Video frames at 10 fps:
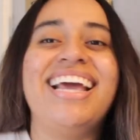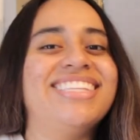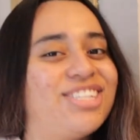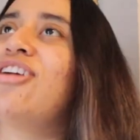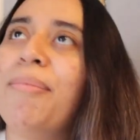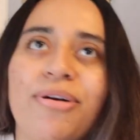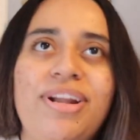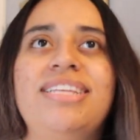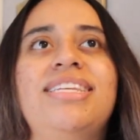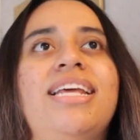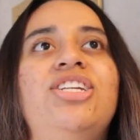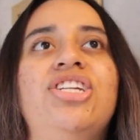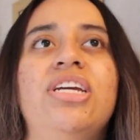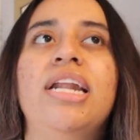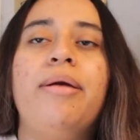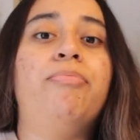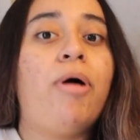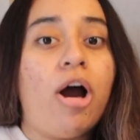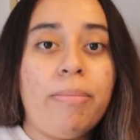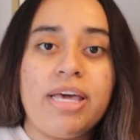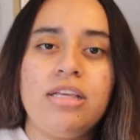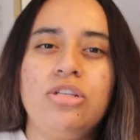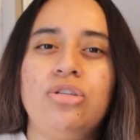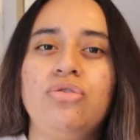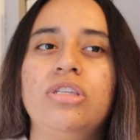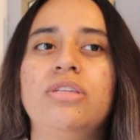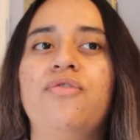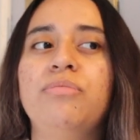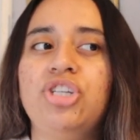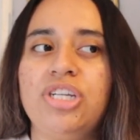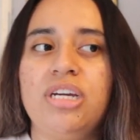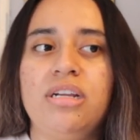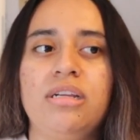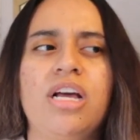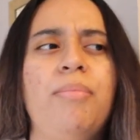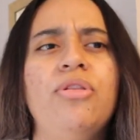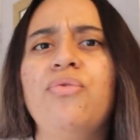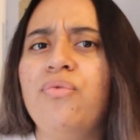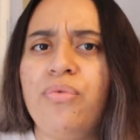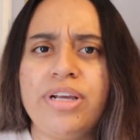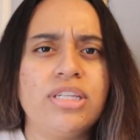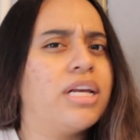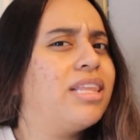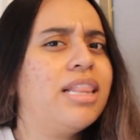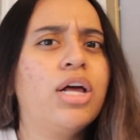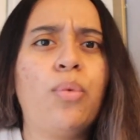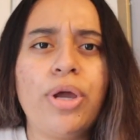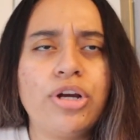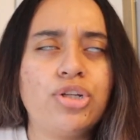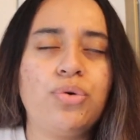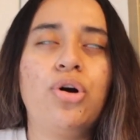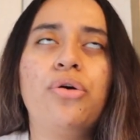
It's a tropical destination. I bought bathing suits from Shein a couple of weeks, I think like a week or two ago